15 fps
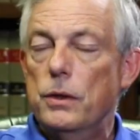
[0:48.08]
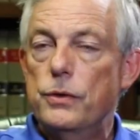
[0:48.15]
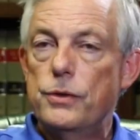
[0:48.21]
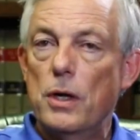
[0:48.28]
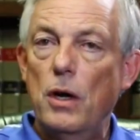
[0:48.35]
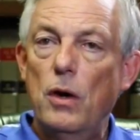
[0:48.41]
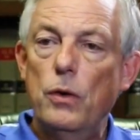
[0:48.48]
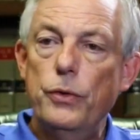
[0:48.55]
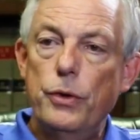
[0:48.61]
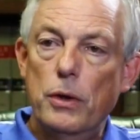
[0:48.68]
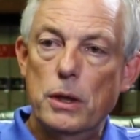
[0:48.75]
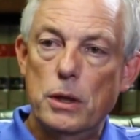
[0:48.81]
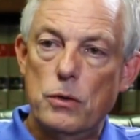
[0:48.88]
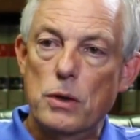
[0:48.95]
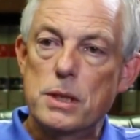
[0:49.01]
So
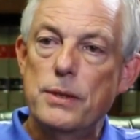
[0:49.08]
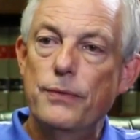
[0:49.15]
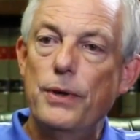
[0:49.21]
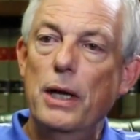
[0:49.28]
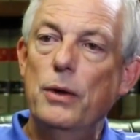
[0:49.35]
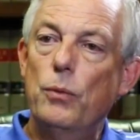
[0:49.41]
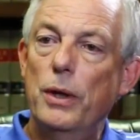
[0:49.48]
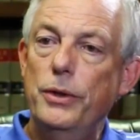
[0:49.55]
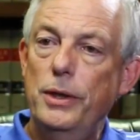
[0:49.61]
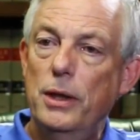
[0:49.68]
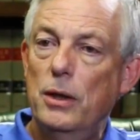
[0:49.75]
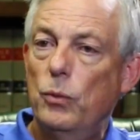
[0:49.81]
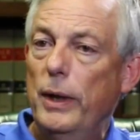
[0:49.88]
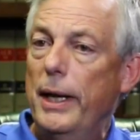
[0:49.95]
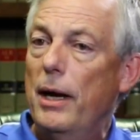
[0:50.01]
during the course of any one
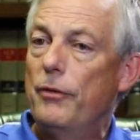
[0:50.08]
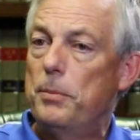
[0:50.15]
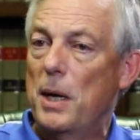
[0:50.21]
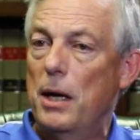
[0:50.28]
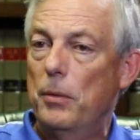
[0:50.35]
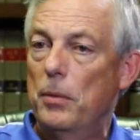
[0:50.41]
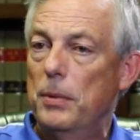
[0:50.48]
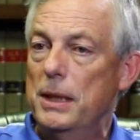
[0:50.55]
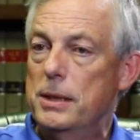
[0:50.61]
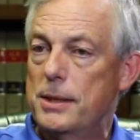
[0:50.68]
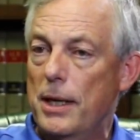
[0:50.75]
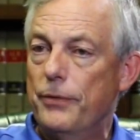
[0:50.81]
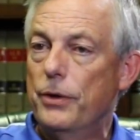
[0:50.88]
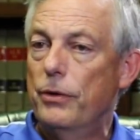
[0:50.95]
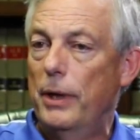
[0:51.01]
year, we have probably
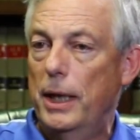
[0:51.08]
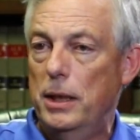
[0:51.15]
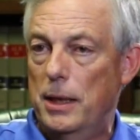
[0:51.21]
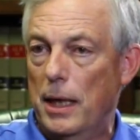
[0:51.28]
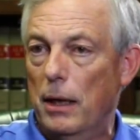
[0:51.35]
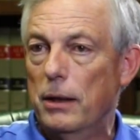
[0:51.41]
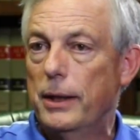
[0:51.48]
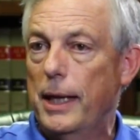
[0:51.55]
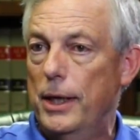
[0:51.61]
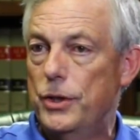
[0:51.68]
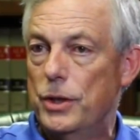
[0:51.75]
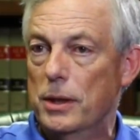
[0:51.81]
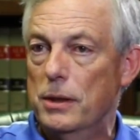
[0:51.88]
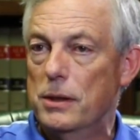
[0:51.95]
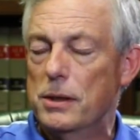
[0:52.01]
7 or 8
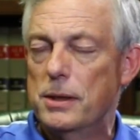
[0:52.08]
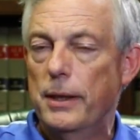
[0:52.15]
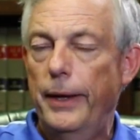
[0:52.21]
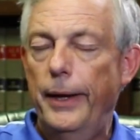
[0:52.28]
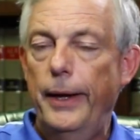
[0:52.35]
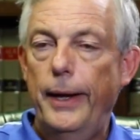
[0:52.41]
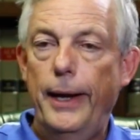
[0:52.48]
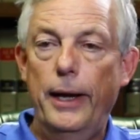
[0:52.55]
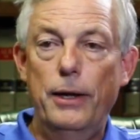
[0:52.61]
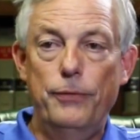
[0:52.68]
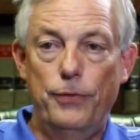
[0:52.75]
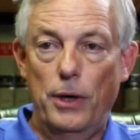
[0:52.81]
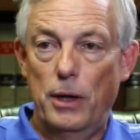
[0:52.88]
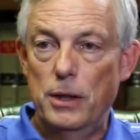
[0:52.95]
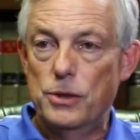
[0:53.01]
delegations, and it
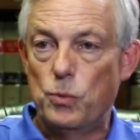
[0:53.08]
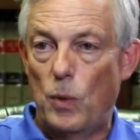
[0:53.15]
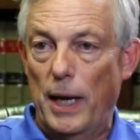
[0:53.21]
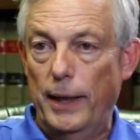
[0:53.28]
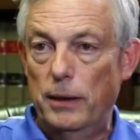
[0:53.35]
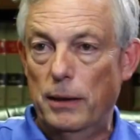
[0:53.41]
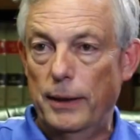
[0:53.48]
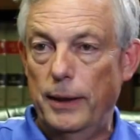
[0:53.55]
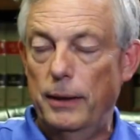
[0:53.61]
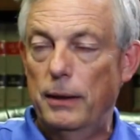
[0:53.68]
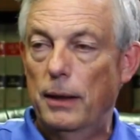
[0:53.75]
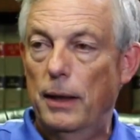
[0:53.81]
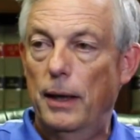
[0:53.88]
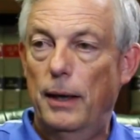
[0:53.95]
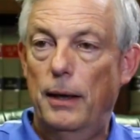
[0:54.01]
varies
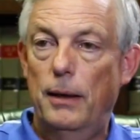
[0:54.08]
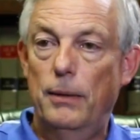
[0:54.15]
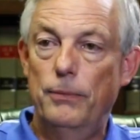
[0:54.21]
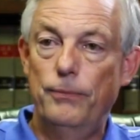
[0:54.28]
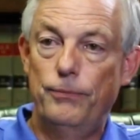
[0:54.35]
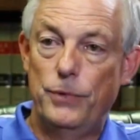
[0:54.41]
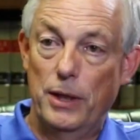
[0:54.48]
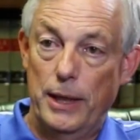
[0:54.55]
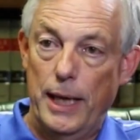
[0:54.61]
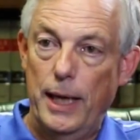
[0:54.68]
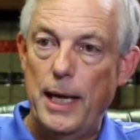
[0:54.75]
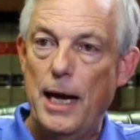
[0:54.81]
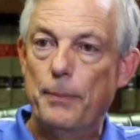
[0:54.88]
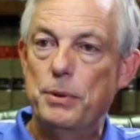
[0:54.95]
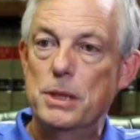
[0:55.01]
widely.
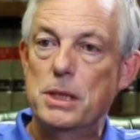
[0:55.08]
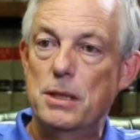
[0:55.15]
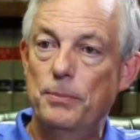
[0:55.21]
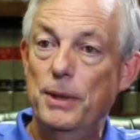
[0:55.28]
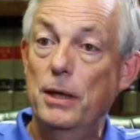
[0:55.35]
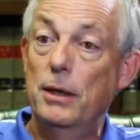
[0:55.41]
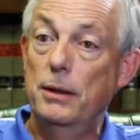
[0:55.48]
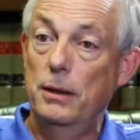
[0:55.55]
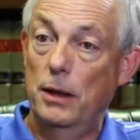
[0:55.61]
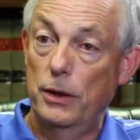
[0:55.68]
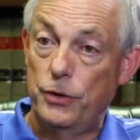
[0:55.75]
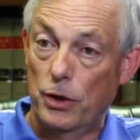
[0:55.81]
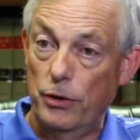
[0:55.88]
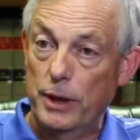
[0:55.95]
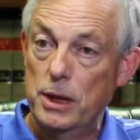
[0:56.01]
Today happens to be
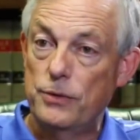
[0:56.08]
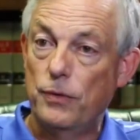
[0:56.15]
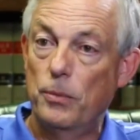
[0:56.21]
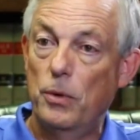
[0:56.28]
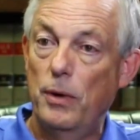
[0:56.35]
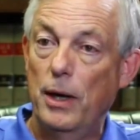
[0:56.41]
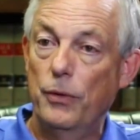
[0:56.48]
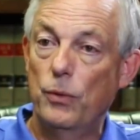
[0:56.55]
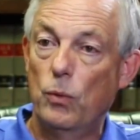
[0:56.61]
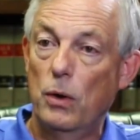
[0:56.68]
attorneys from around the